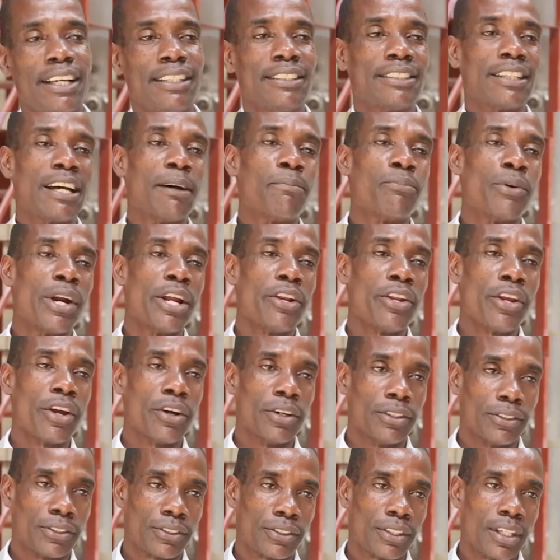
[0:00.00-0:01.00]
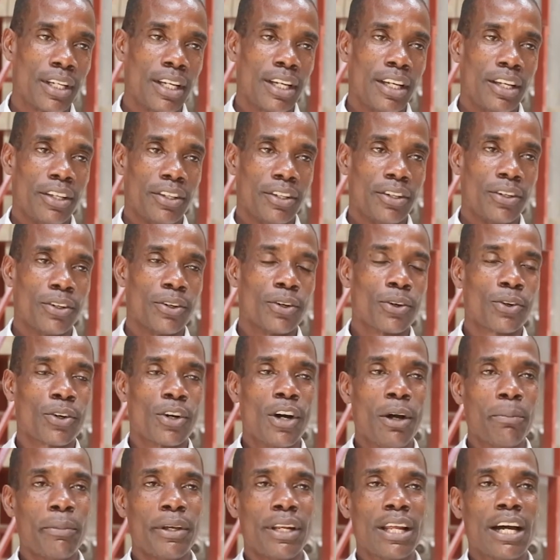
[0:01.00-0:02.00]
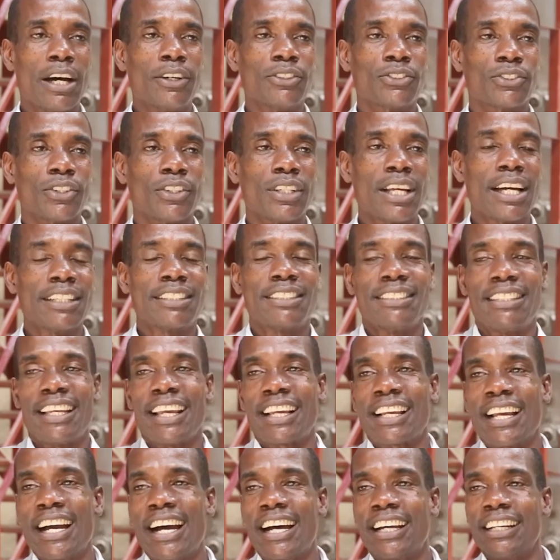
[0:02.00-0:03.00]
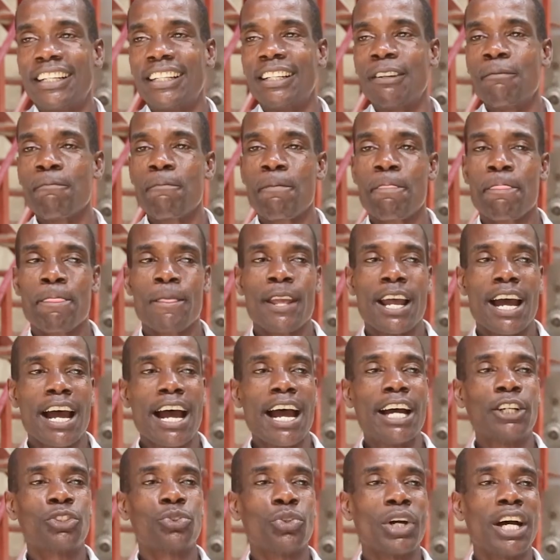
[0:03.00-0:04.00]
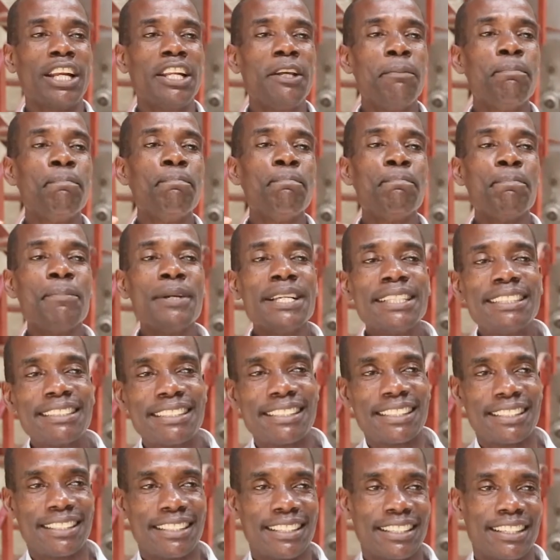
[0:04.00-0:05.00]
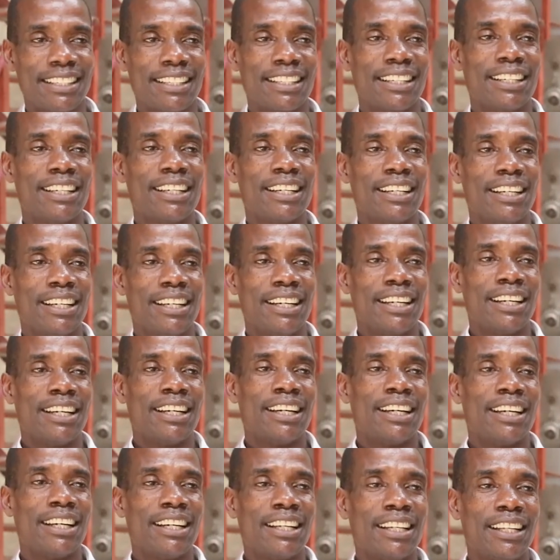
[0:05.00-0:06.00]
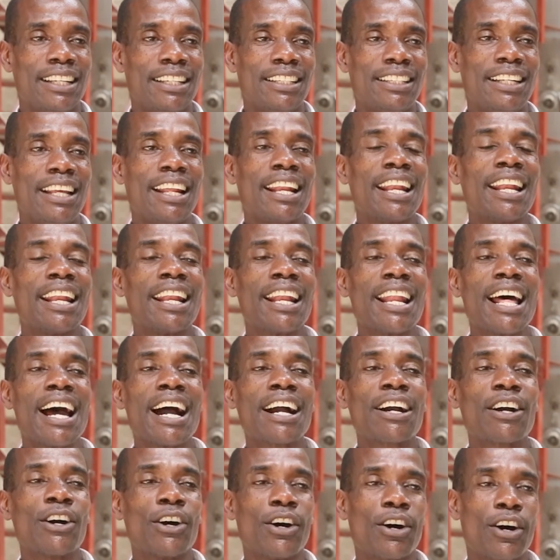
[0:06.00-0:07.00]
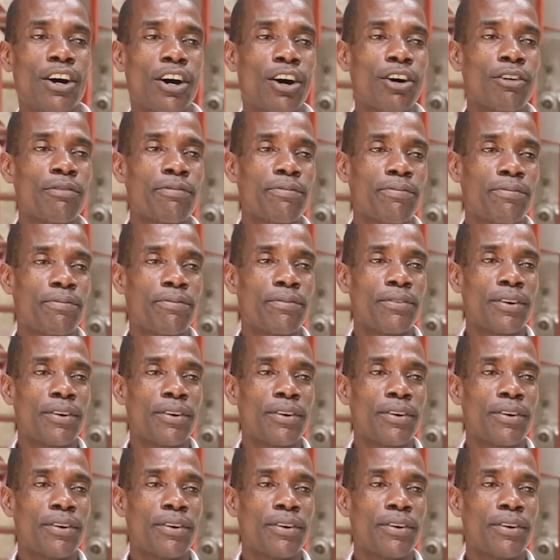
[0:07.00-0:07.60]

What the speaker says: entrepreneurs, you know, coming out so that they can actually meet the lack of